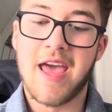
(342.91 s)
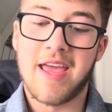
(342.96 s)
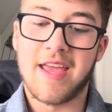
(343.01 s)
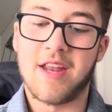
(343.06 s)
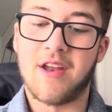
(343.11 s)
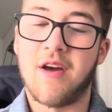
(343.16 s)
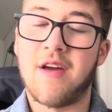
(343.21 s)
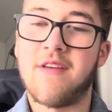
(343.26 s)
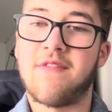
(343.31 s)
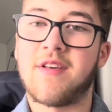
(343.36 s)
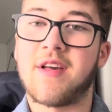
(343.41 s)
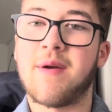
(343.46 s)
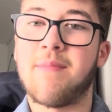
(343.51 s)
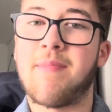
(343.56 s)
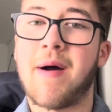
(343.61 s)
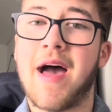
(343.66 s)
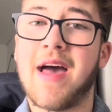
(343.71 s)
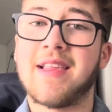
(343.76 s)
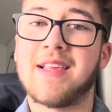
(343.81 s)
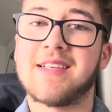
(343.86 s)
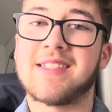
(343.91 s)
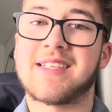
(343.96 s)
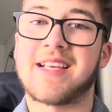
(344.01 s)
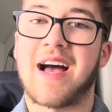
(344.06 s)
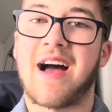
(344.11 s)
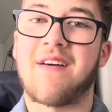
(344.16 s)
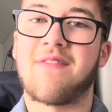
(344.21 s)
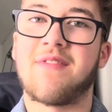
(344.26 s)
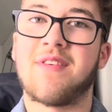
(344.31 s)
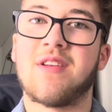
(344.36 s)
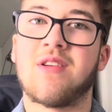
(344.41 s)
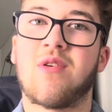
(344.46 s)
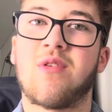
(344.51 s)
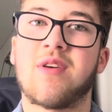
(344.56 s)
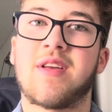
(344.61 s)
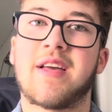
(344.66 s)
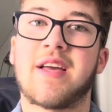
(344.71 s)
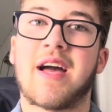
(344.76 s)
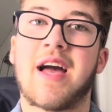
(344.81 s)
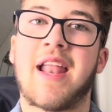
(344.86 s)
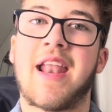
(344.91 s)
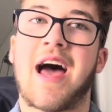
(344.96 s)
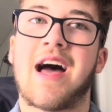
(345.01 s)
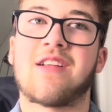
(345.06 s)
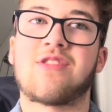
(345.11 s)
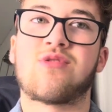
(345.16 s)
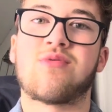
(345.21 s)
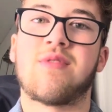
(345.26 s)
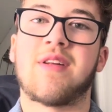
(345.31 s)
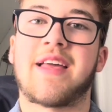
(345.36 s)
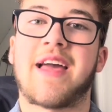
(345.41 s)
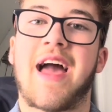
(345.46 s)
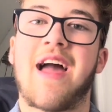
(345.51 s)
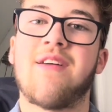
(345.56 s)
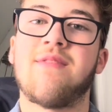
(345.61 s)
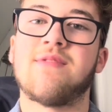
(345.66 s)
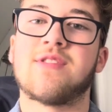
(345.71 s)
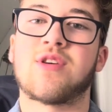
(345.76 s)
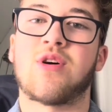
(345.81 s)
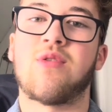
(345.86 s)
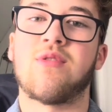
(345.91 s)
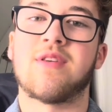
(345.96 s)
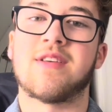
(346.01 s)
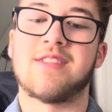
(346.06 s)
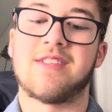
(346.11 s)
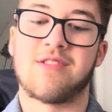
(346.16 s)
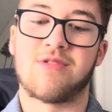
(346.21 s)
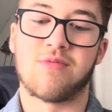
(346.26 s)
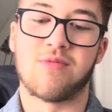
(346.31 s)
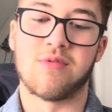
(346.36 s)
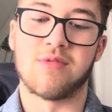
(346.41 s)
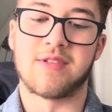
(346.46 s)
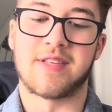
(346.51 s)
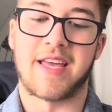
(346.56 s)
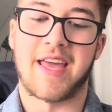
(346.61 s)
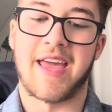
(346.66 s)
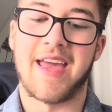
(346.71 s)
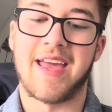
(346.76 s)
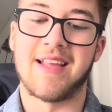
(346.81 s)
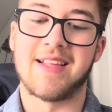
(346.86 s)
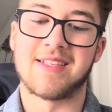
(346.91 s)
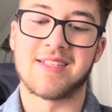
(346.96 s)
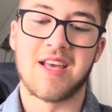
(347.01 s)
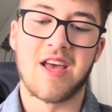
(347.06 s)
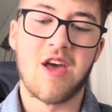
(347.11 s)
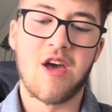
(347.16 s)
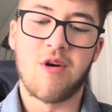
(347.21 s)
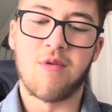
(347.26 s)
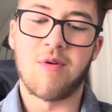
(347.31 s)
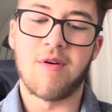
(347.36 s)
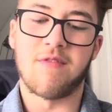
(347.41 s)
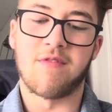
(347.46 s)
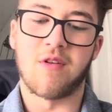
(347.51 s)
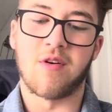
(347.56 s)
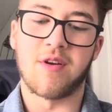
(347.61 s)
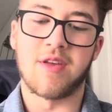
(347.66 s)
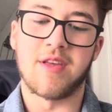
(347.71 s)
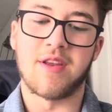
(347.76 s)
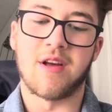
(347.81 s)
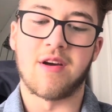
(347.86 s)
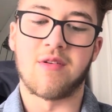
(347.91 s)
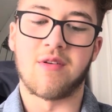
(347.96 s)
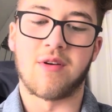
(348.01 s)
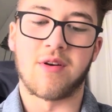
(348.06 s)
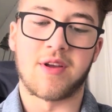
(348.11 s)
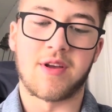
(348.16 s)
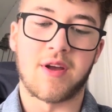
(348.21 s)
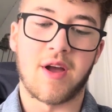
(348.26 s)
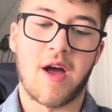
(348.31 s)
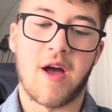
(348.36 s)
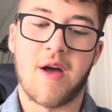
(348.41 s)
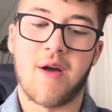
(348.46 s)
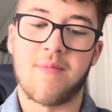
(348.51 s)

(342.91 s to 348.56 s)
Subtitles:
You know, if you compare this to having like an actual account targeted towards kids with like, you know, like